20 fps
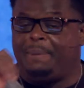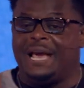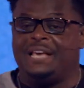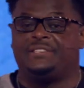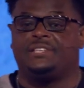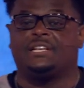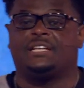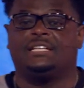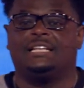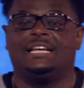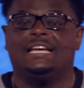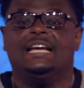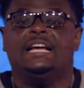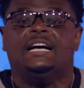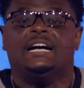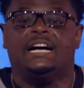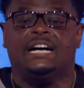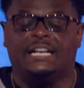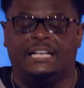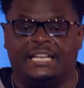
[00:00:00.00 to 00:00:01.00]
basically
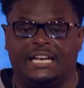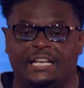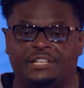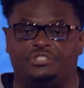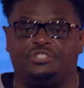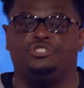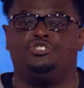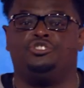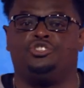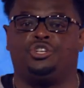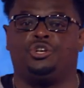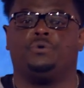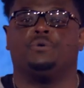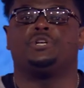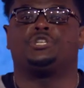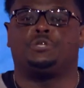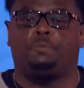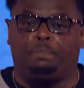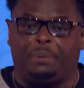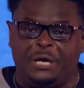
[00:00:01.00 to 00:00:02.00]
against
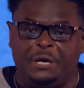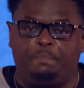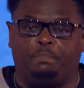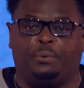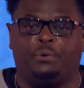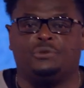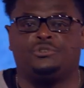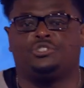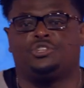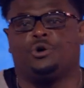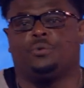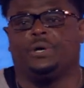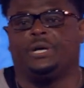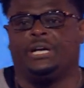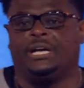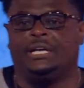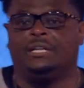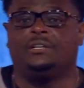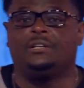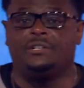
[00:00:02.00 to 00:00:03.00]
Jewish people. And so what
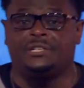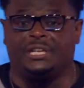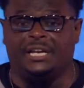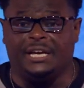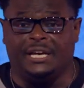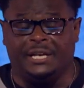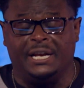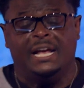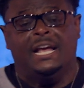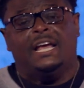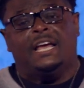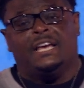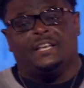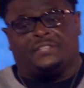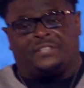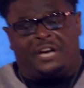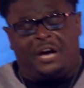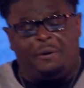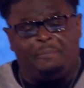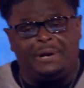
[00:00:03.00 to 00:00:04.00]
Hitler did
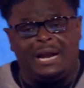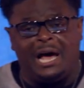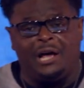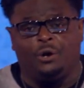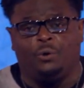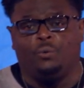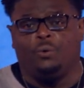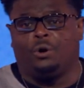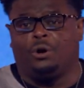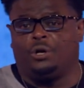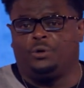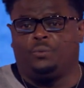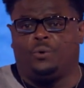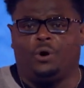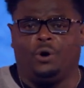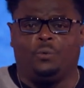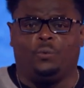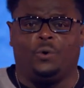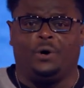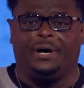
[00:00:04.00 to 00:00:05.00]
is, coming out of World
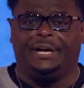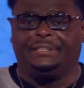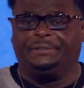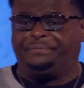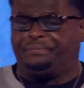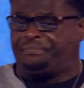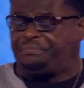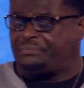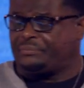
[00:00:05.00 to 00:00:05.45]
War I,